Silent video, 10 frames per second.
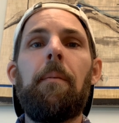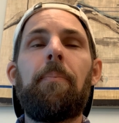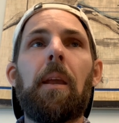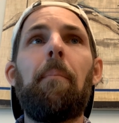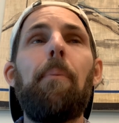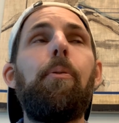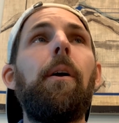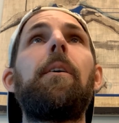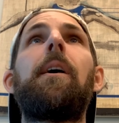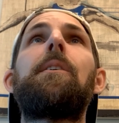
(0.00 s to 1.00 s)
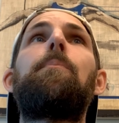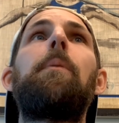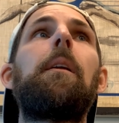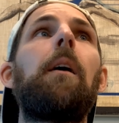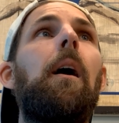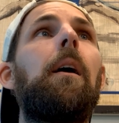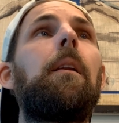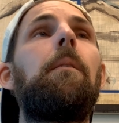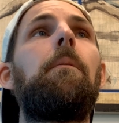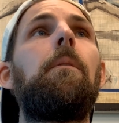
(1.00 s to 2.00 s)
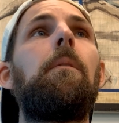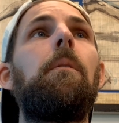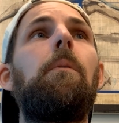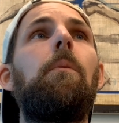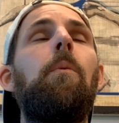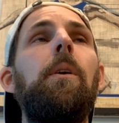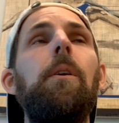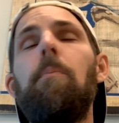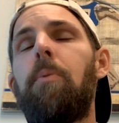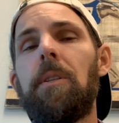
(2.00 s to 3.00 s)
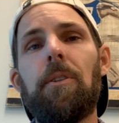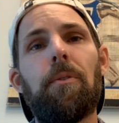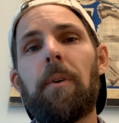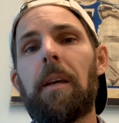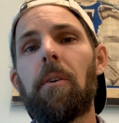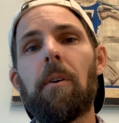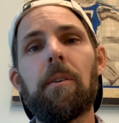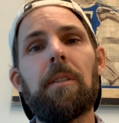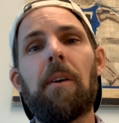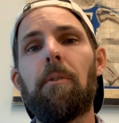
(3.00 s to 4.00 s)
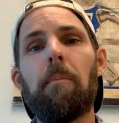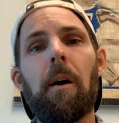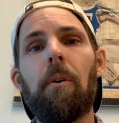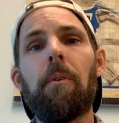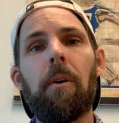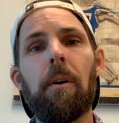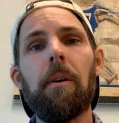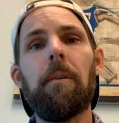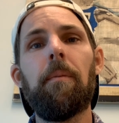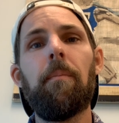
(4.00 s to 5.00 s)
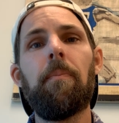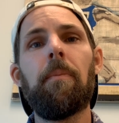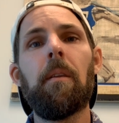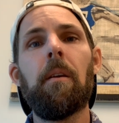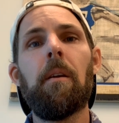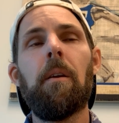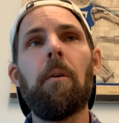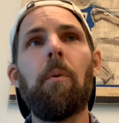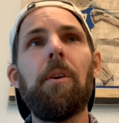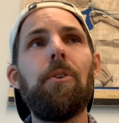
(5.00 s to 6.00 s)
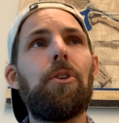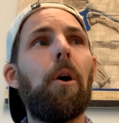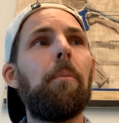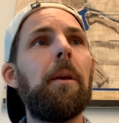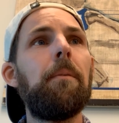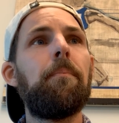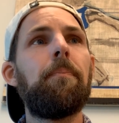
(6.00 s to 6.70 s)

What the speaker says: my prayer has been, God, will you put your finger on stuff in my own heart? Will you show me